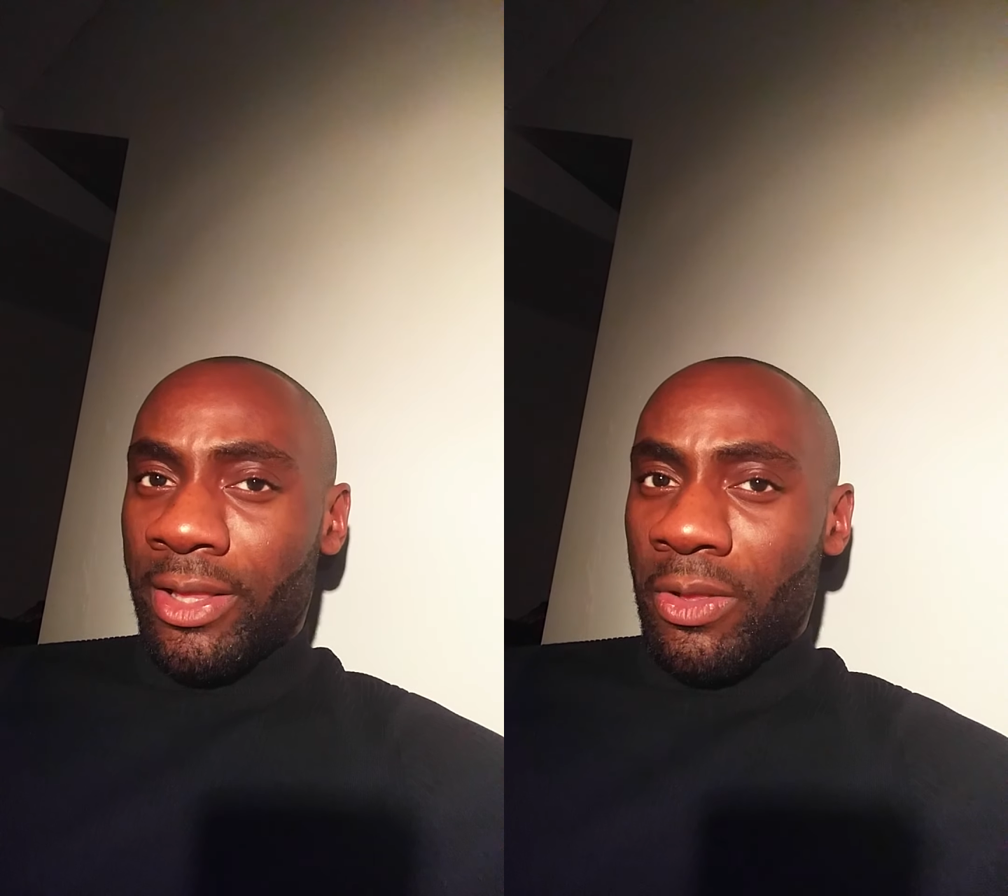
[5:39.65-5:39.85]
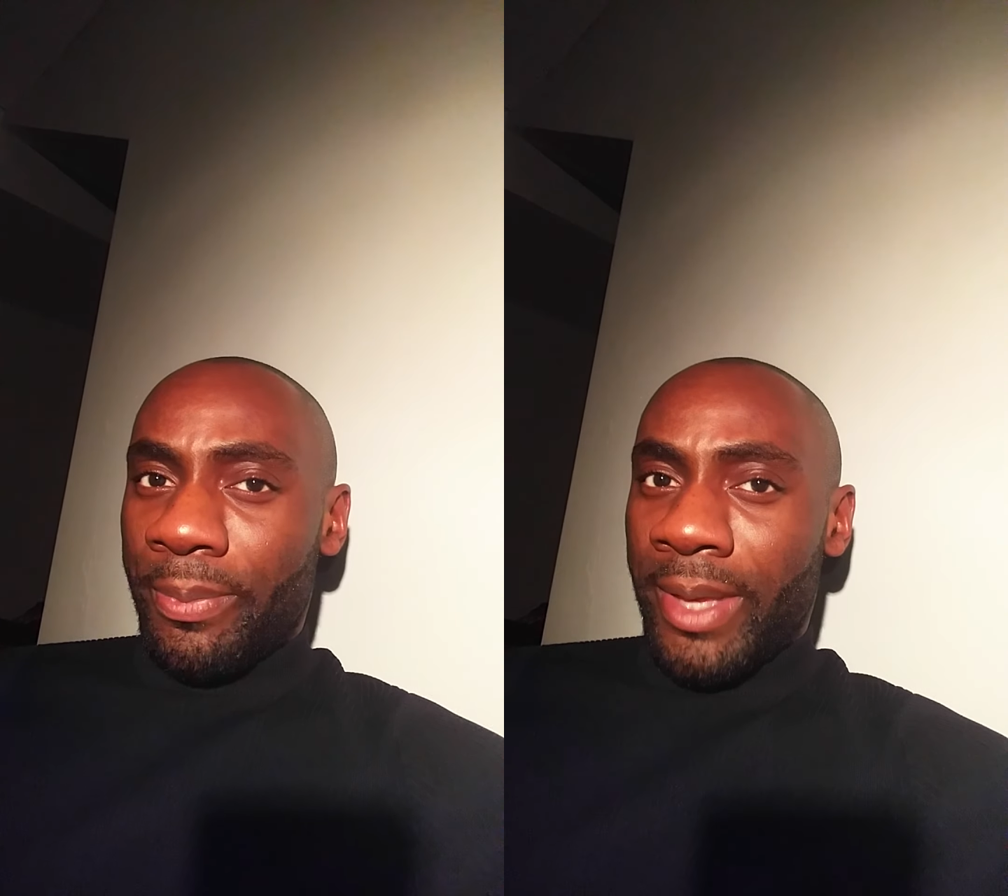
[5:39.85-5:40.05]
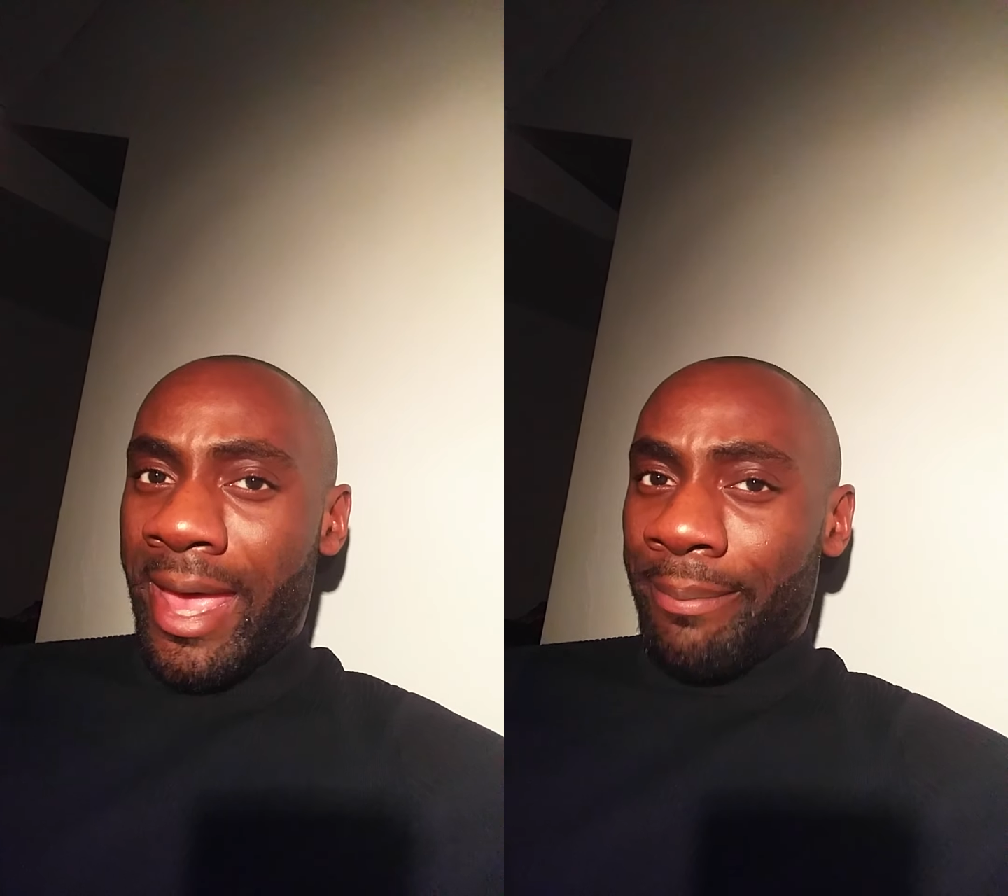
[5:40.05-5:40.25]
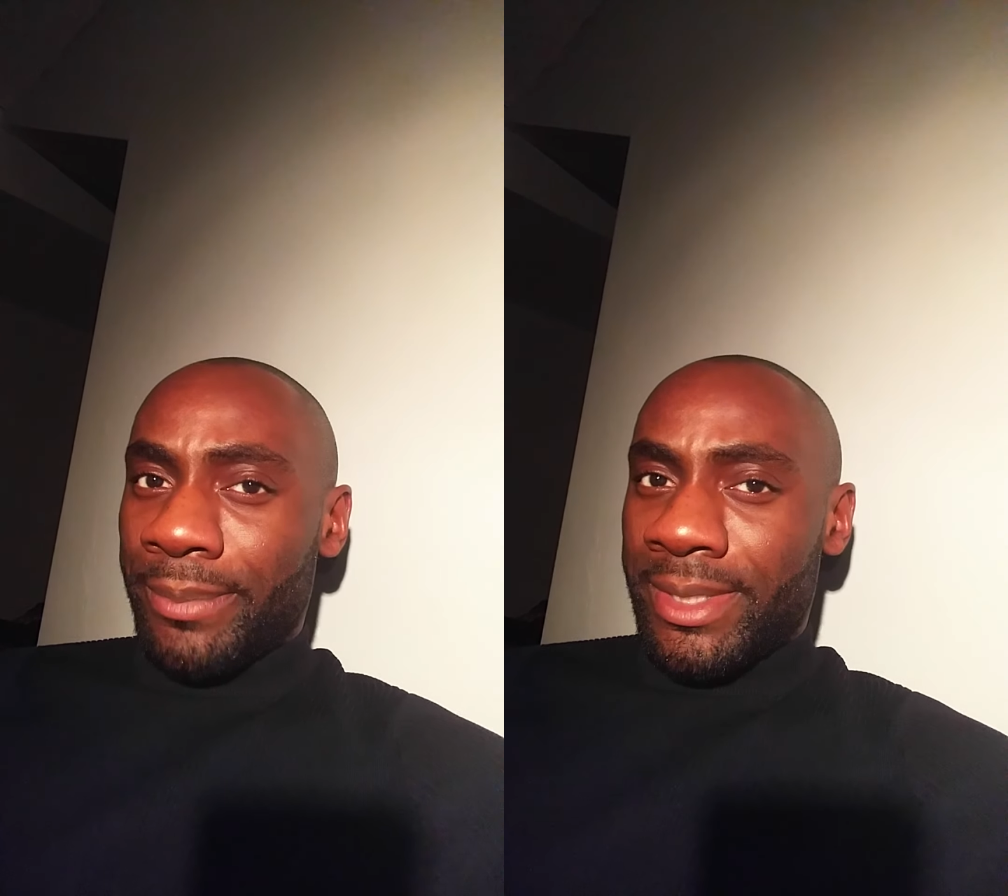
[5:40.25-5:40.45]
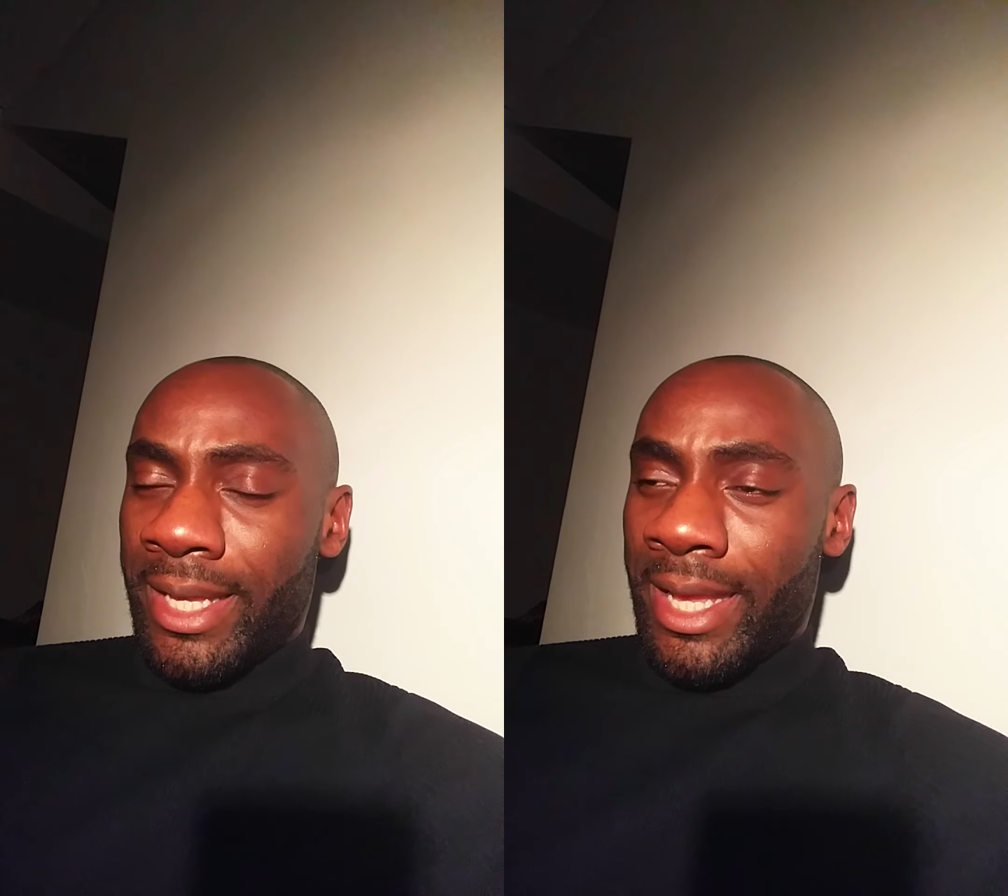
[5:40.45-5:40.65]
little bit
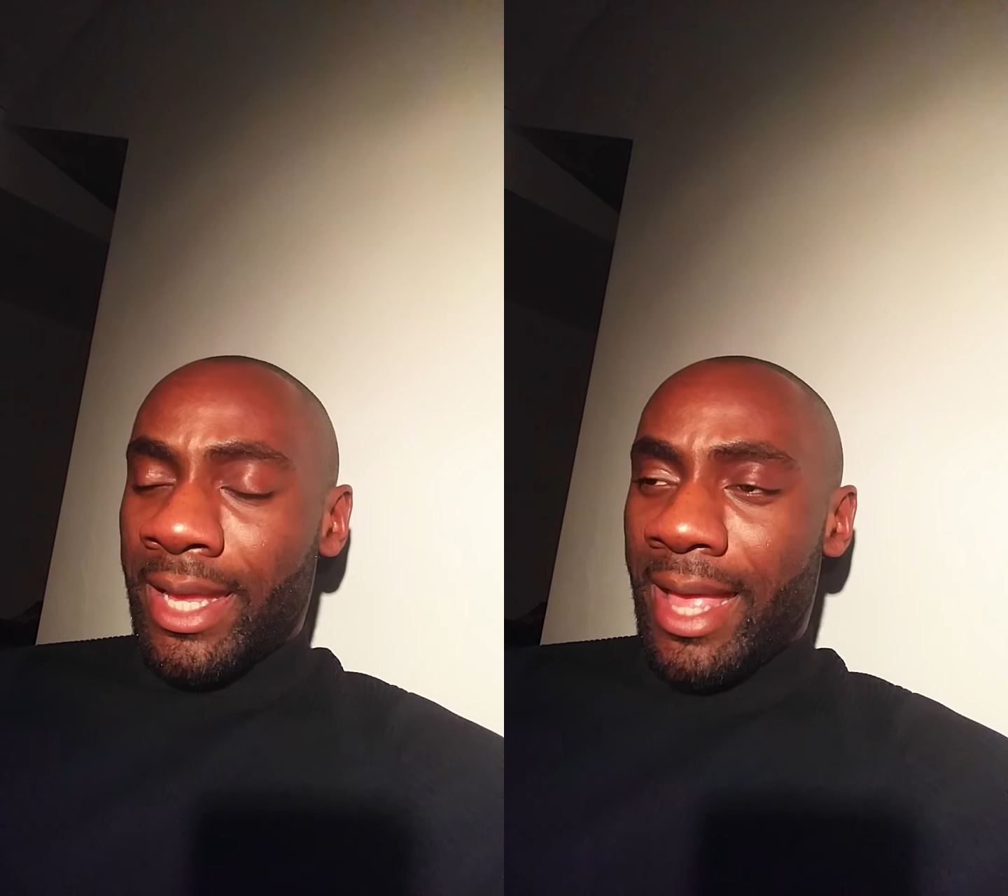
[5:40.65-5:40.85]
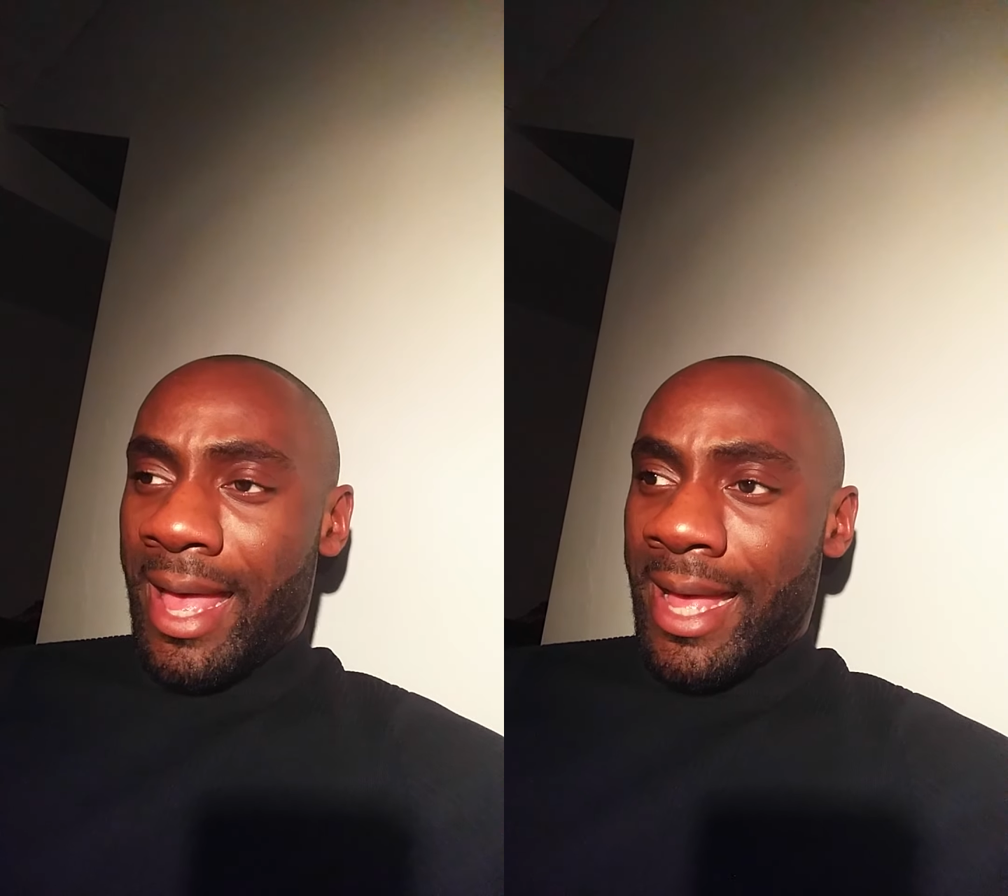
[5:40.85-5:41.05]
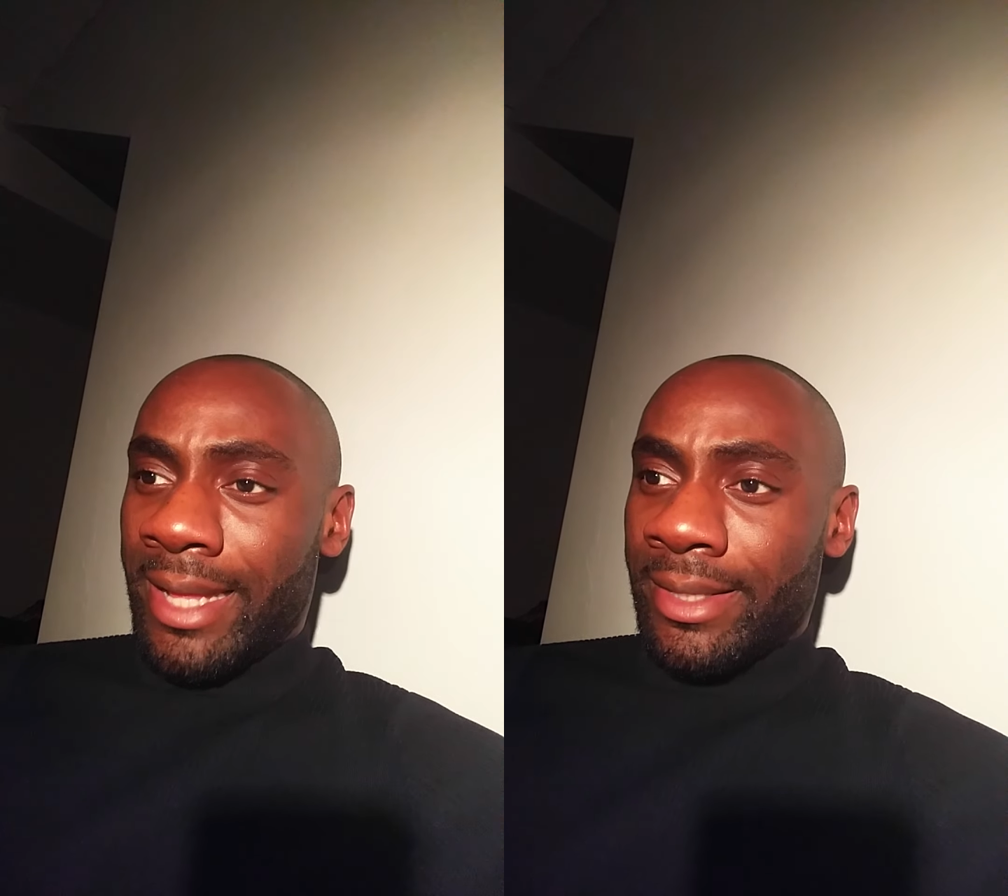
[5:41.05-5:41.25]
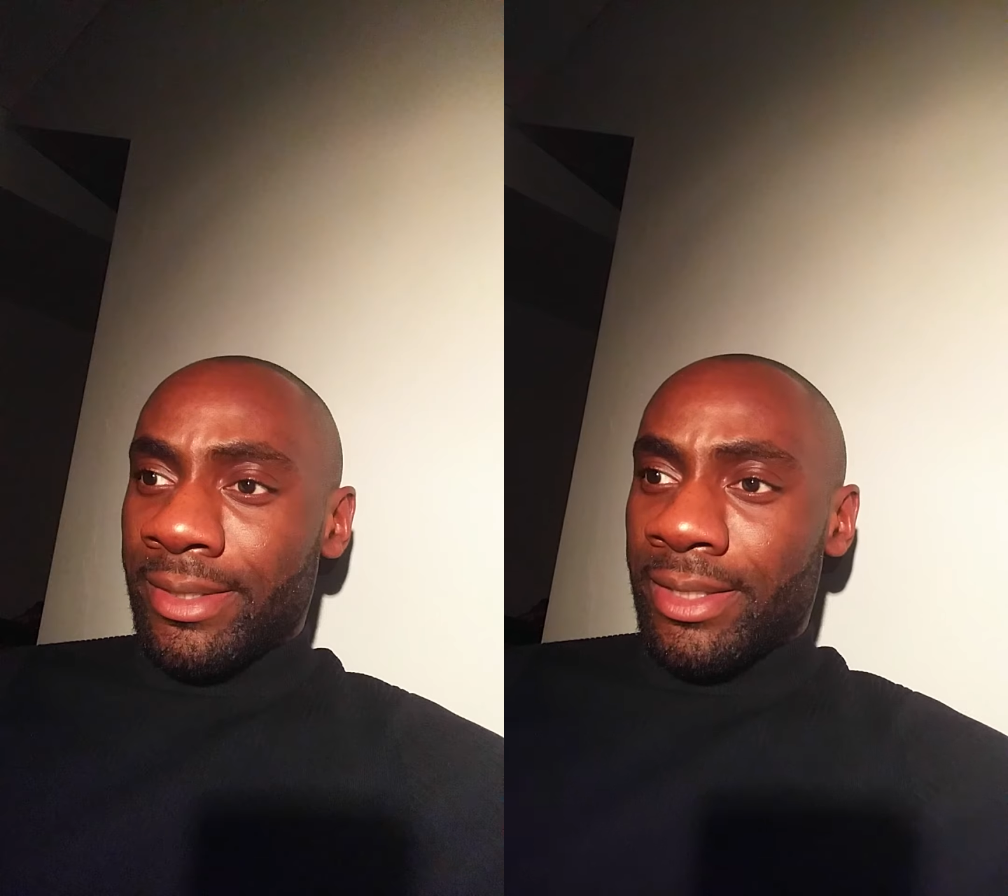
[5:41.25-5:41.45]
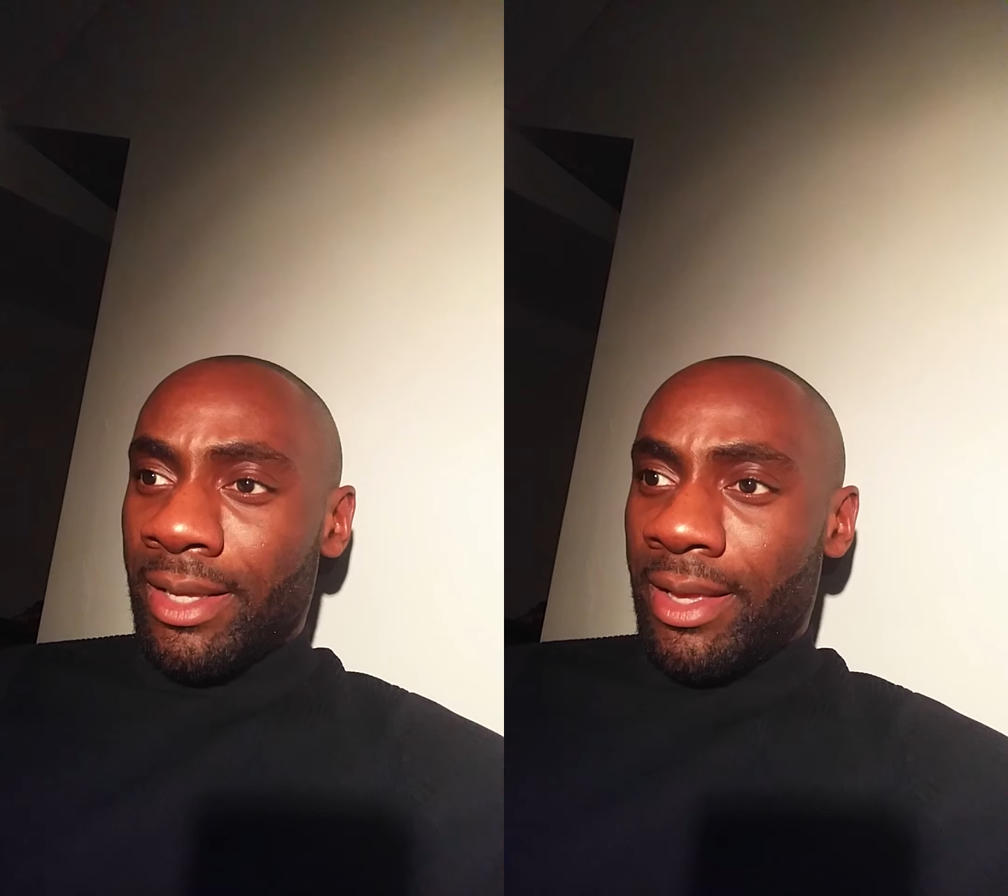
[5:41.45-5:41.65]
empty, and